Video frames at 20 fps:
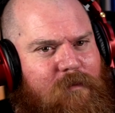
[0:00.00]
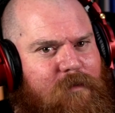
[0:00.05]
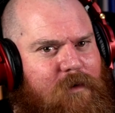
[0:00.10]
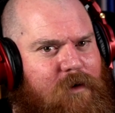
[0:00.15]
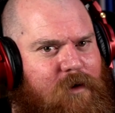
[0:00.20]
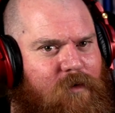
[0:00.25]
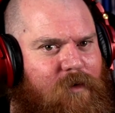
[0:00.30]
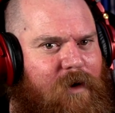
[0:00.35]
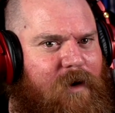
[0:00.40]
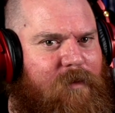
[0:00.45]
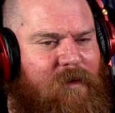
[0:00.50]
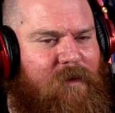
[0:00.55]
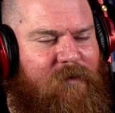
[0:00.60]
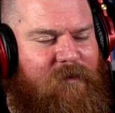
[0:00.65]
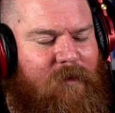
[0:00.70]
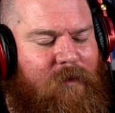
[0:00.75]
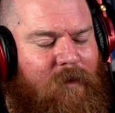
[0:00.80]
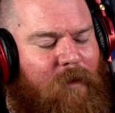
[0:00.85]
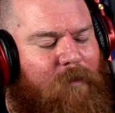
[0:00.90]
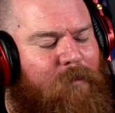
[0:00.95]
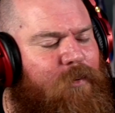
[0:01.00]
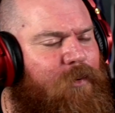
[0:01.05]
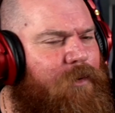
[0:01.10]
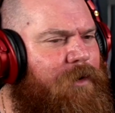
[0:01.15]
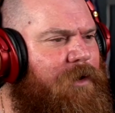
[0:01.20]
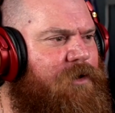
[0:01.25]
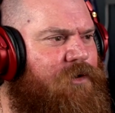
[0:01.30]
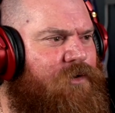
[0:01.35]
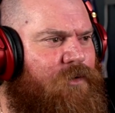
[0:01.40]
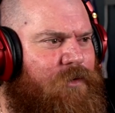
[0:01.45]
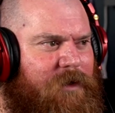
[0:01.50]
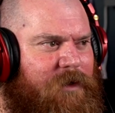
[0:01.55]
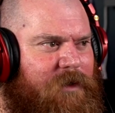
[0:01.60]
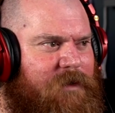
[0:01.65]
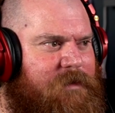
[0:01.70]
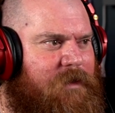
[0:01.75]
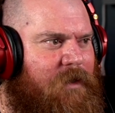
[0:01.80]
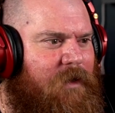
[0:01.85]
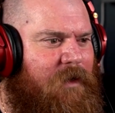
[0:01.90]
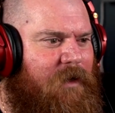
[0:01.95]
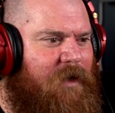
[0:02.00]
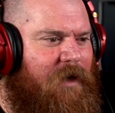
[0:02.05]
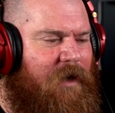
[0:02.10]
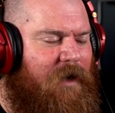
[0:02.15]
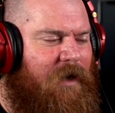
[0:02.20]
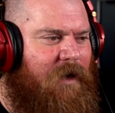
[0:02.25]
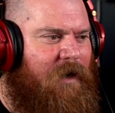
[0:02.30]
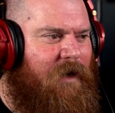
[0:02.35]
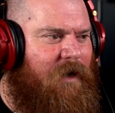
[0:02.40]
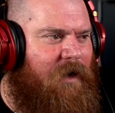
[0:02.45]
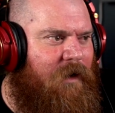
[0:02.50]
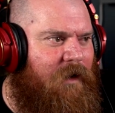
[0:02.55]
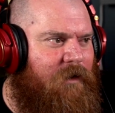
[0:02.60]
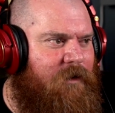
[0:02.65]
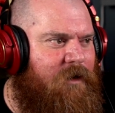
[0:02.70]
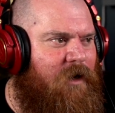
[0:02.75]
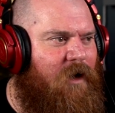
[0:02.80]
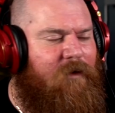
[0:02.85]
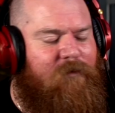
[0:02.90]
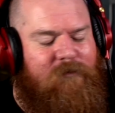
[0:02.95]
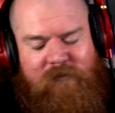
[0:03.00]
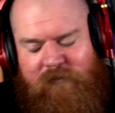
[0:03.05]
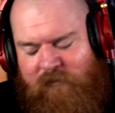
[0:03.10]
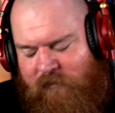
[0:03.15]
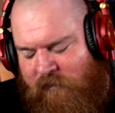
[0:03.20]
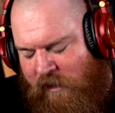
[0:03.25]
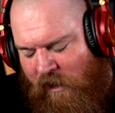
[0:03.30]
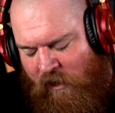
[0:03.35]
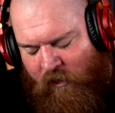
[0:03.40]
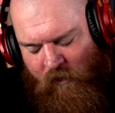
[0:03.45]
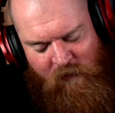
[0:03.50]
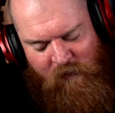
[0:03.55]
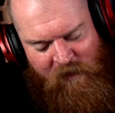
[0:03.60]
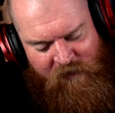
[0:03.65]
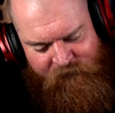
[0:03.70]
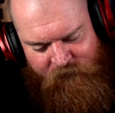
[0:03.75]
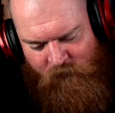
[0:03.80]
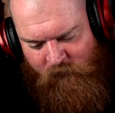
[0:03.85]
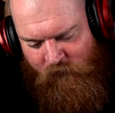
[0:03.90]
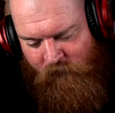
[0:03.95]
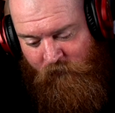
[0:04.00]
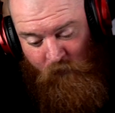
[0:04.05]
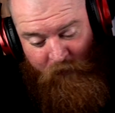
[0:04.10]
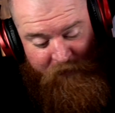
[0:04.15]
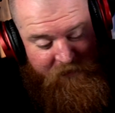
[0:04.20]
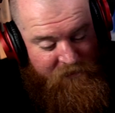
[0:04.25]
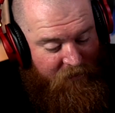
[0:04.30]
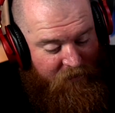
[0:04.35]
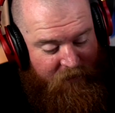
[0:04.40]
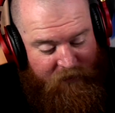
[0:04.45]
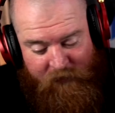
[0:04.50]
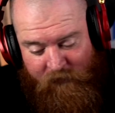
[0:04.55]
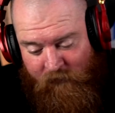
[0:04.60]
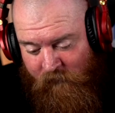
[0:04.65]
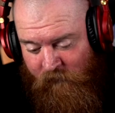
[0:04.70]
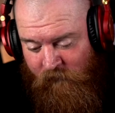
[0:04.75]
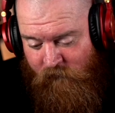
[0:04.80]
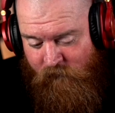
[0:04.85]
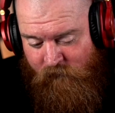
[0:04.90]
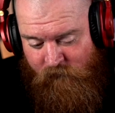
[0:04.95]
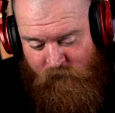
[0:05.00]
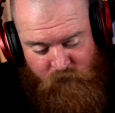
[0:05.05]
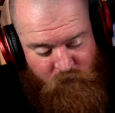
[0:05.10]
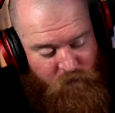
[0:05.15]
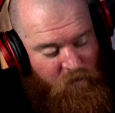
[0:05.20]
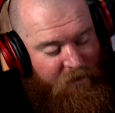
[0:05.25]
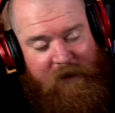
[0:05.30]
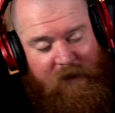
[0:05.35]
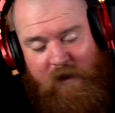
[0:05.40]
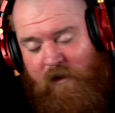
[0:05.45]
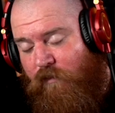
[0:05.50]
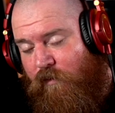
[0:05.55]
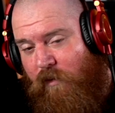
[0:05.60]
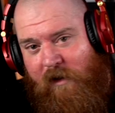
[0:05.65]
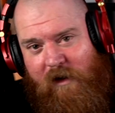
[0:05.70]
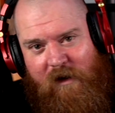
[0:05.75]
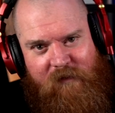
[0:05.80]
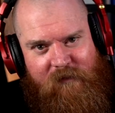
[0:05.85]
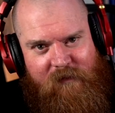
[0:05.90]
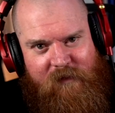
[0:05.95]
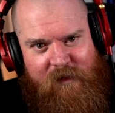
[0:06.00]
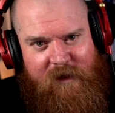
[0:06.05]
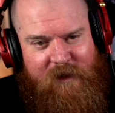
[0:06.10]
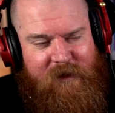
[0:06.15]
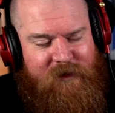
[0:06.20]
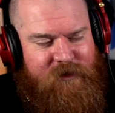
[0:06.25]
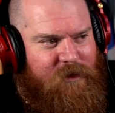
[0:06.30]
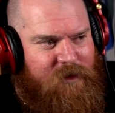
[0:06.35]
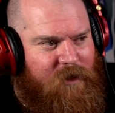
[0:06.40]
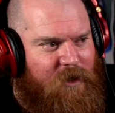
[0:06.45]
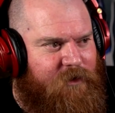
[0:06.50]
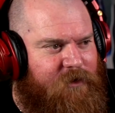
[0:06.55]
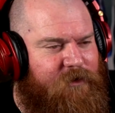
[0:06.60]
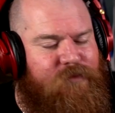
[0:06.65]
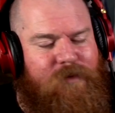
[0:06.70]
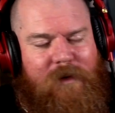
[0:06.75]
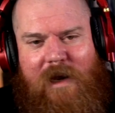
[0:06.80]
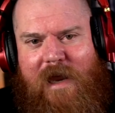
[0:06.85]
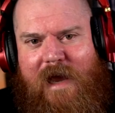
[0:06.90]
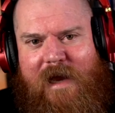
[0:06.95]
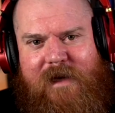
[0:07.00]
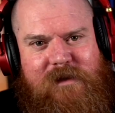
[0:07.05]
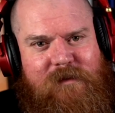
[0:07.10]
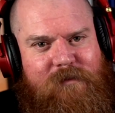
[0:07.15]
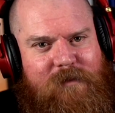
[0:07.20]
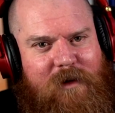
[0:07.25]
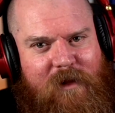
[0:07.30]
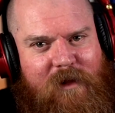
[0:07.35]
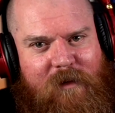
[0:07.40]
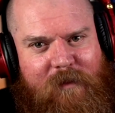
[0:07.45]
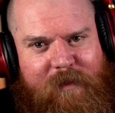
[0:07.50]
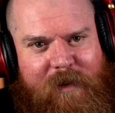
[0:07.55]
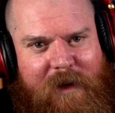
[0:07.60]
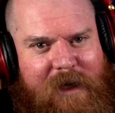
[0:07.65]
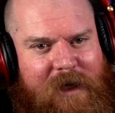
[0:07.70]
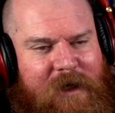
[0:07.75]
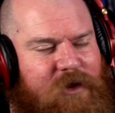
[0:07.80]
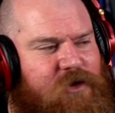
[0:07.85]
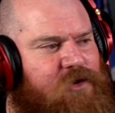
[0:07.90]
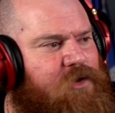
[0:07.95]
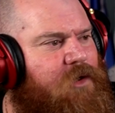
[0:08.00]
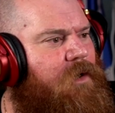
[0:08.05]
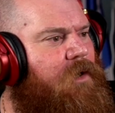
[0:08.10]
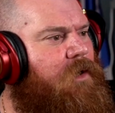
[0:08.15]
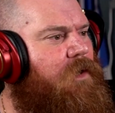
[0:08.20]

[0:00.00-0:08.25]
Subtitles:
Correct me if I'm wrong. I'm pretty sure it is. You know, going away for the weekend, week, whatever it is, you know, just relaxing by the beach.